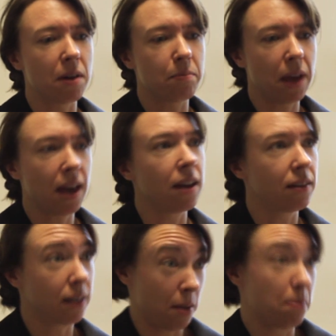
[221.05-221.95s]

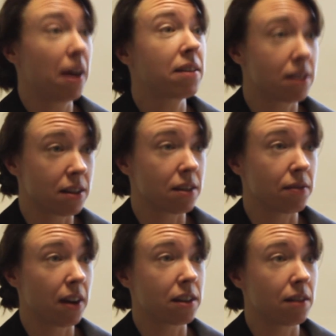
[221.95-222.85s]
peers, competitors
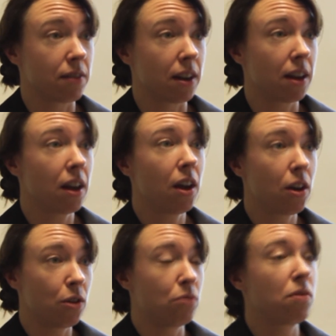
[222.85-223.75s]
effectively,
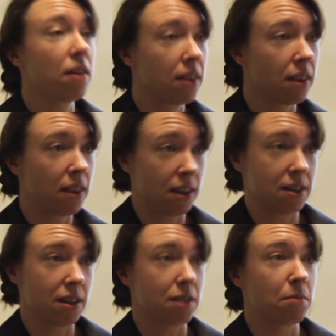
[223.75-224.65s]
who run this
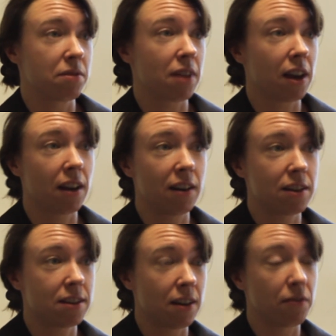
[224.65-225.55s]
system of
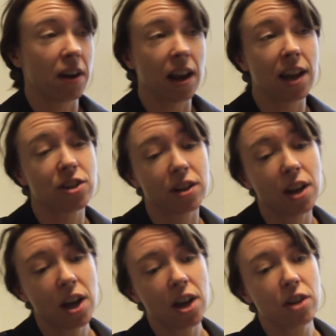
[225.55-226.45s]
self-regulation,
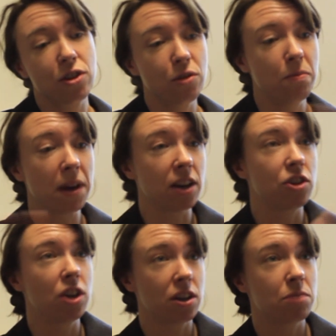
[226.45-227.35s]
to make
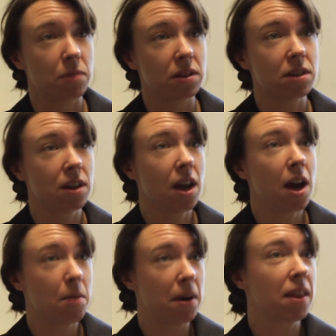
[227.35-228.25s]
judgments
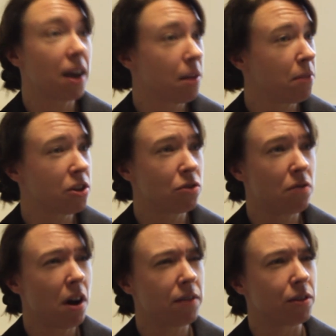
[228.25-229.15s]
about their commercial
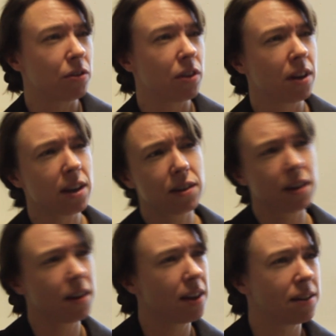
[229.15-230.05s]
rivals. And it's
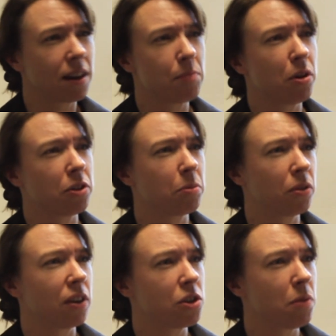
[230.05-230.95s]
an impossible
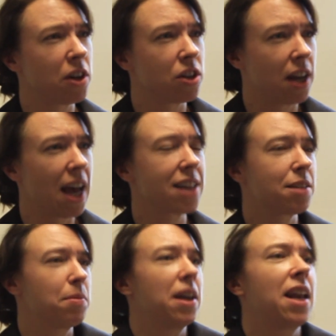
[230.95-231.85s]
situation. It has
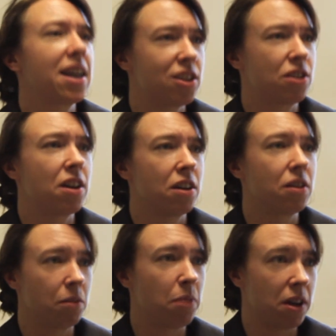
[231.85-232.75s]
to be an
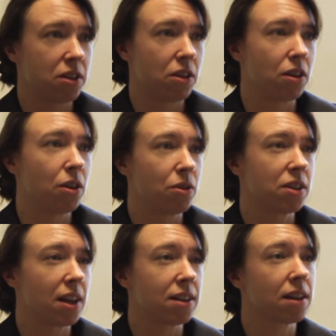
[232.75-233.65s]
external person who
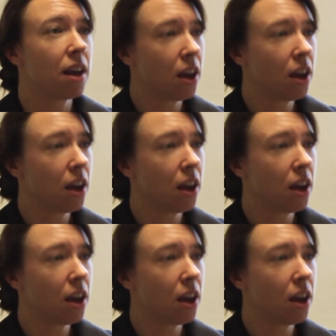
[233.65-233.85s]
says,